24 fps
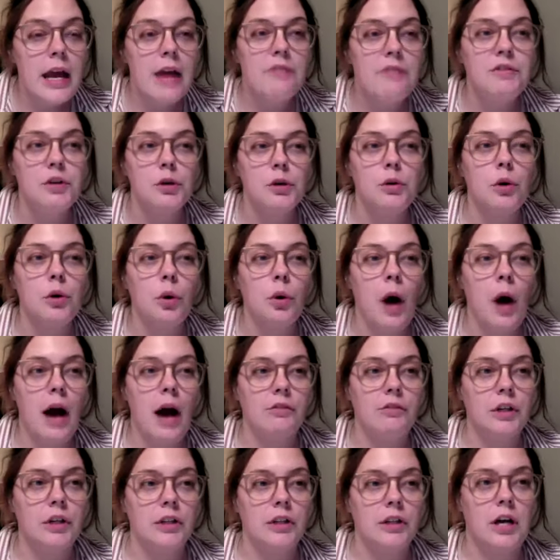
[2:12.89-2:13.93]
If you don't
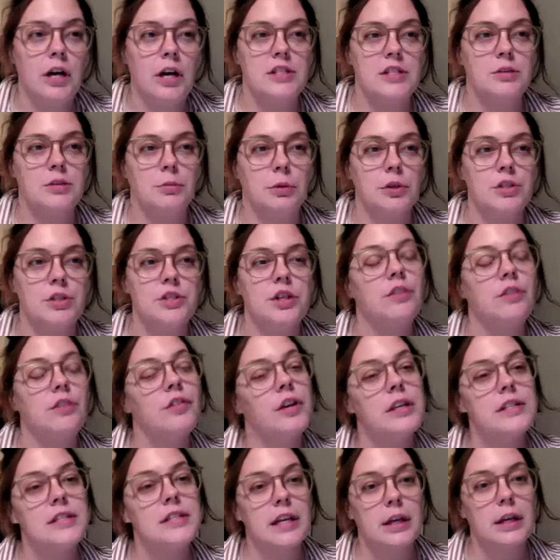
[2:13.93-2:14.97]
have good customer
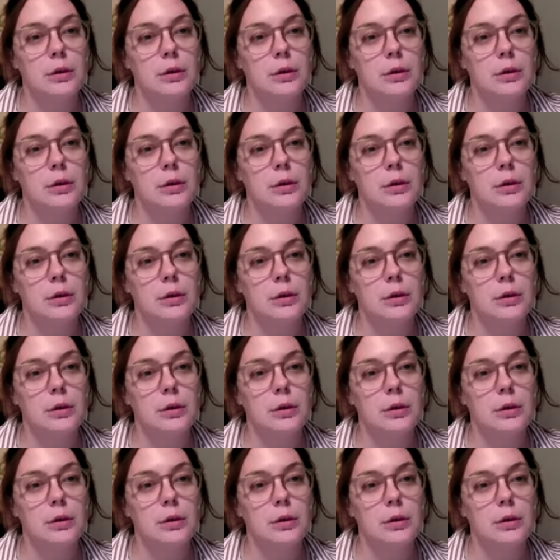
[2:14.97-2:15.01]
service,